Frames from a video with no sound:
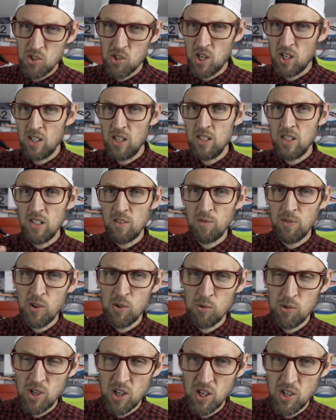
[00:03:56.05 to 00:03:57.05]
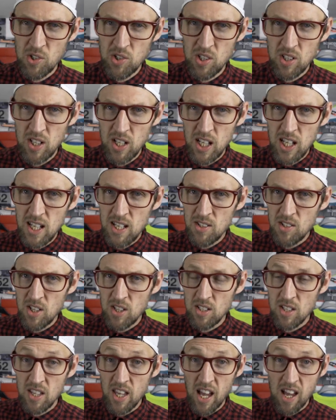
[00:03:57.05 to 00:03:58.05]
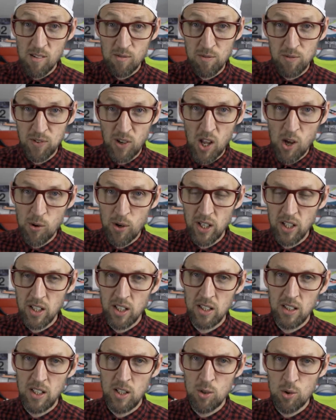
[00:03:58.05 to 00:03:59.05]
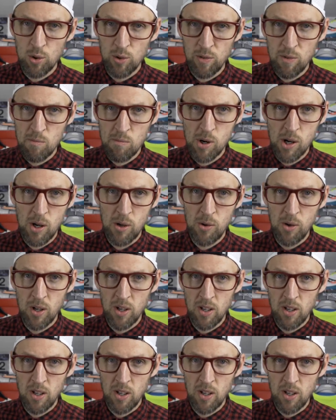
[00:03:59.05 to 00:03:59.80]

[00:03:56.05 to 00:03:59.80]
Certainly did feel nice and easy today and flowing in the Endorphin Pro.